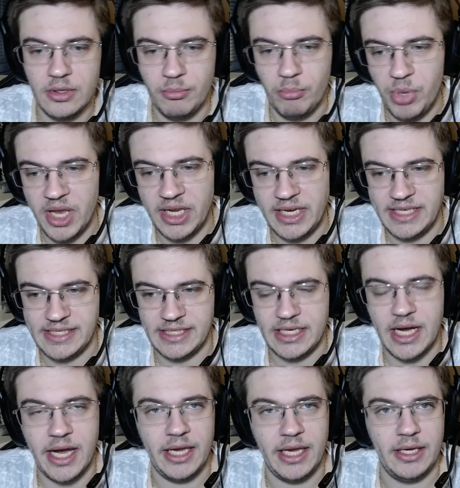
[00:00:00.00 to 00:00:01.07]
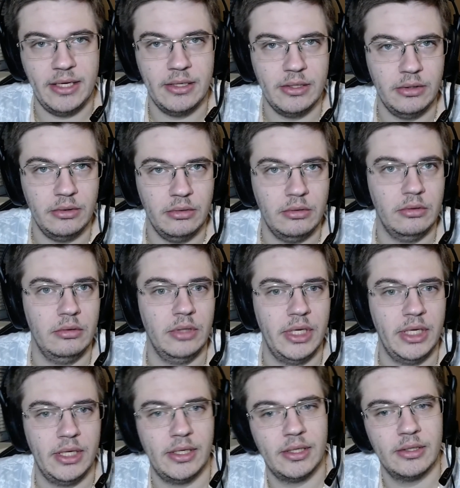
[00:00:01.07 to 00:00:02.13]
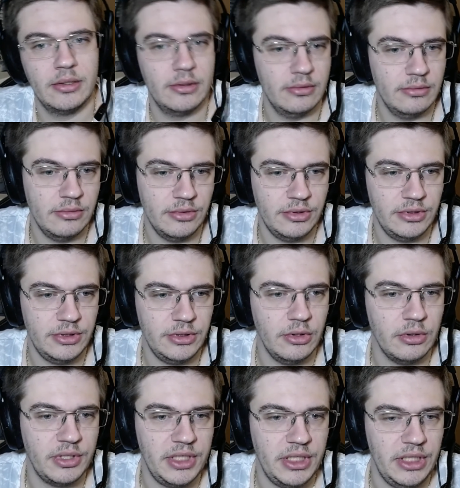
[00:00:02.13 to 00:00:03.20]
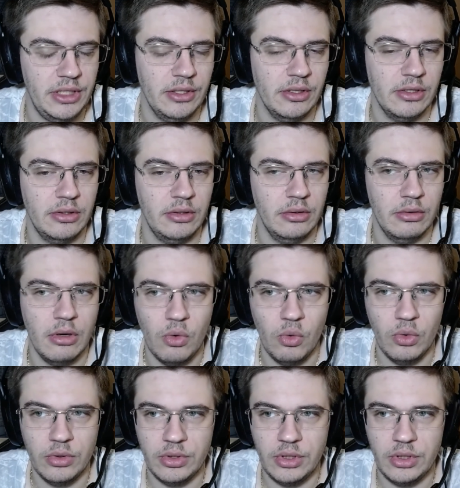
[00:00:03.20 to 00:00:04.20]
badass guy who like got here. No,